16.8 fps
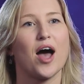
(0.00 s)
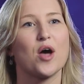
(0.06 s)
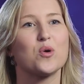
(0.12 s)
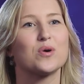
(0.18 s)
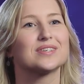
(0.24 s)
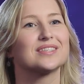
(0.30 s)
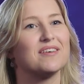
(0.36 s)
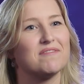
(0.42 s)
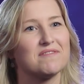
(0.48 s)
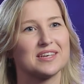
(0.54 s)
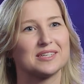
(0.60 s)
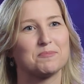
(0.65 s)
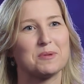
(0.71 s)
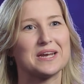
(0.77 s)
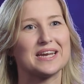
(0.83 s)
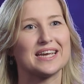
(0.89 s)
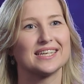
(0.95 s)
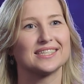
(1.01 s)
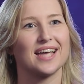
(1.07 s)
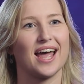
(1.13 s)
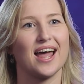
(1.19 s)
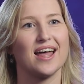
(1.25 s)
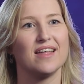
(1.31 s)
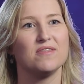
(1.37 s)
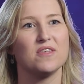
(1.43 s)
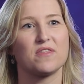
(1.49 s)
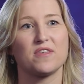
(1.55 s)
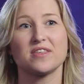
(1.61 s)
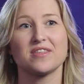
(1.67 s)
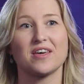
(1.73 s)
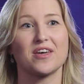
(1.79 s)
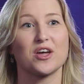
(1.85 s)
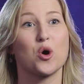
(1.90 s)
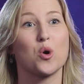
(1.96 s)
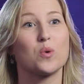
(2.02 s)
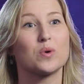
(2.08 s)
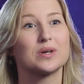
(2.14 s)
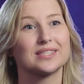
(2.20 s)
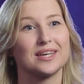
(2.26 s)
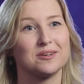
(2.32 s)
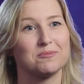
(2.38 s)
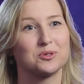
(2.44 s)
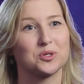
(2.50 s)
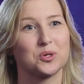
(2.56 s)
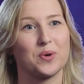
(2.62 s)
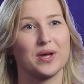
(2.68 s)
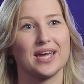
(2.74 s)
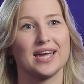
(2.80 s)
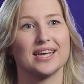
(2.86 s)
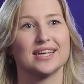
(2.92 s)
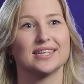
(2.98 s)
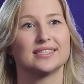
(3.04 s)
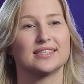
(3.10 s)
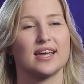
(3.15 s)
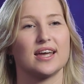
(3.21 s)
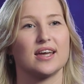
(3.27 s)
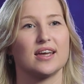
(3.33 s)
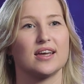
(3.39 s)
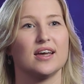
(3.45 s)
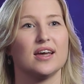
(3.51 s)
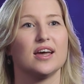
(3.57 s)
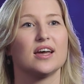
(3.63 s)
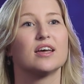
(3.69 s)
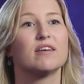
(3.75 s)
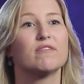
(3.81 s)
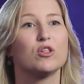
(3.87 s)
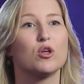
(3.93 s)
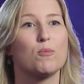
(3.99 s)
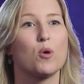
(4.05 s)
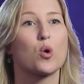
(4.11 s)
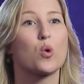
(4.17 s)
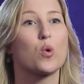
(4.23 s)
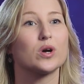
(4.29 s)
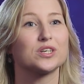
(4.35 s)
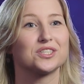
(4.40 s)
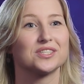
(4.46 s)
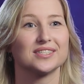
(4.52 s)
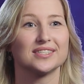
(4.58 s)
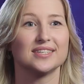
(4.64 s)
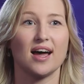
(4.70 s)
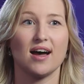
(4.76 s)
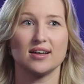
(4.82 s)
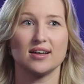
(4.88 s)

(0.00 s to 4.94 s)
I always love these meetings, and the thing that they always end up doing is they give a lot more questions and